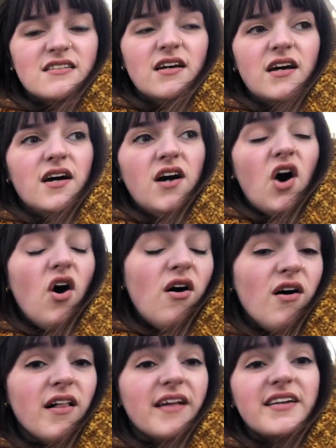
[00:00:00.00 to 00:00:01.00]

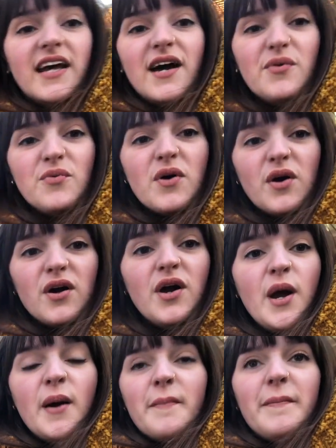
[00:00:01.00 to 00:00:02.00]
Hall and now we're
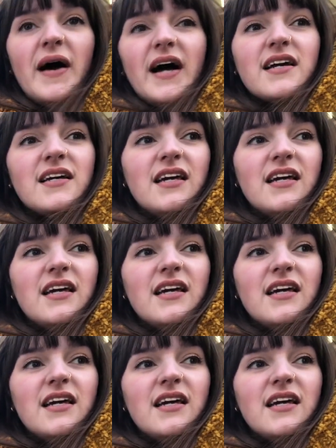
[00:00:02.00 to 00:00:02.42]
back